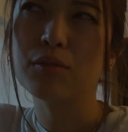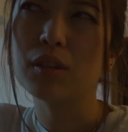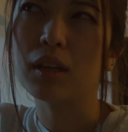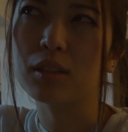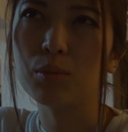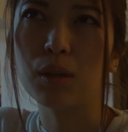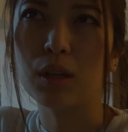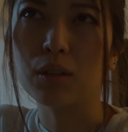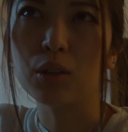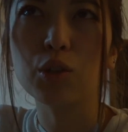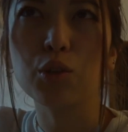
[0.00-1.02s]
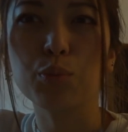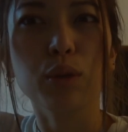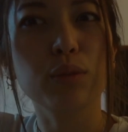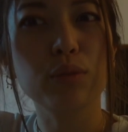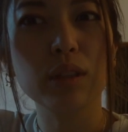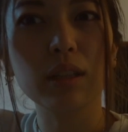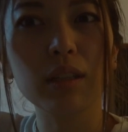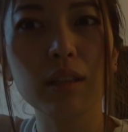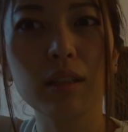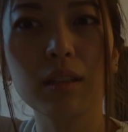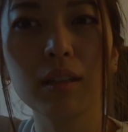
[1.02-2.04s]
I'll vlog tomorrow,
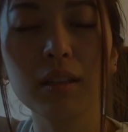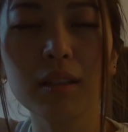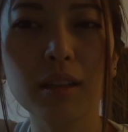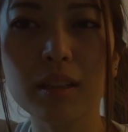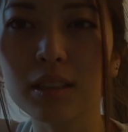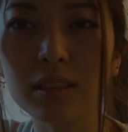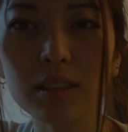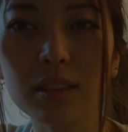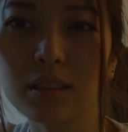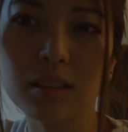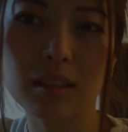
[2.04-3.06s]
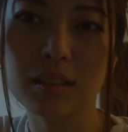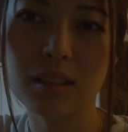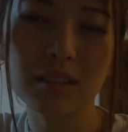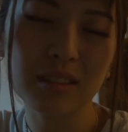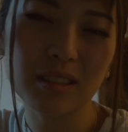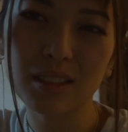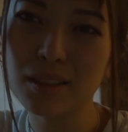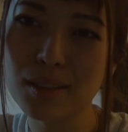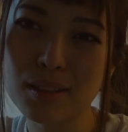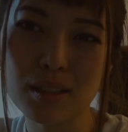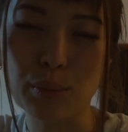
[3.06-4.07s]
briefly. Nothing's, not, not, it's not,
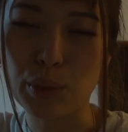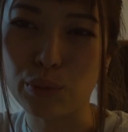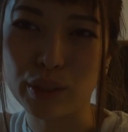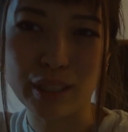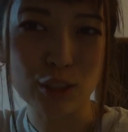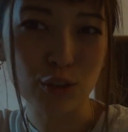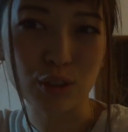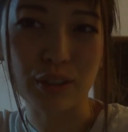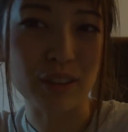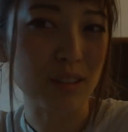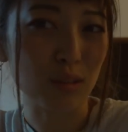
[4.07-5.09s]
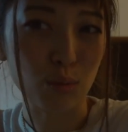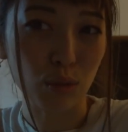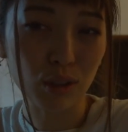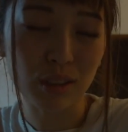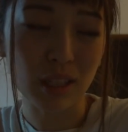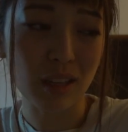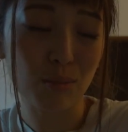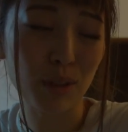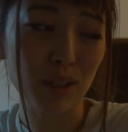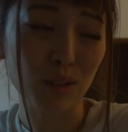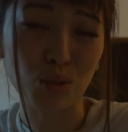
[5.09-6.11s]
nothing's gonna be really interesting because it's a work day,
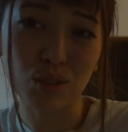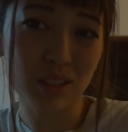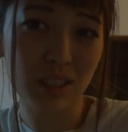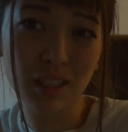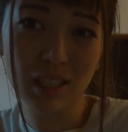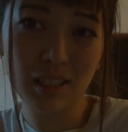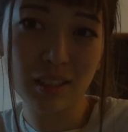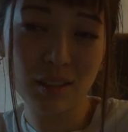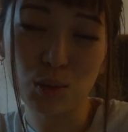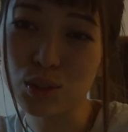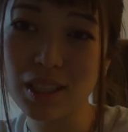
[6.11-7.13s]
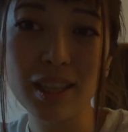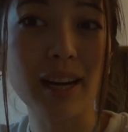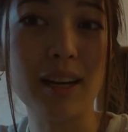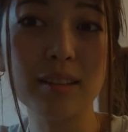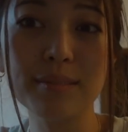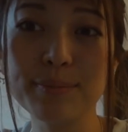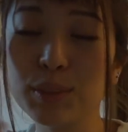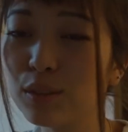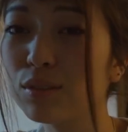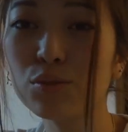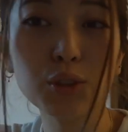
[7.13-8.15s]
but you'll see, you'll see that
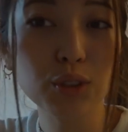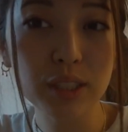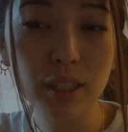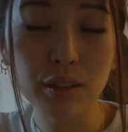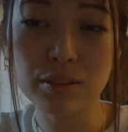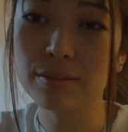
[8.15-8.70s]
for yourself.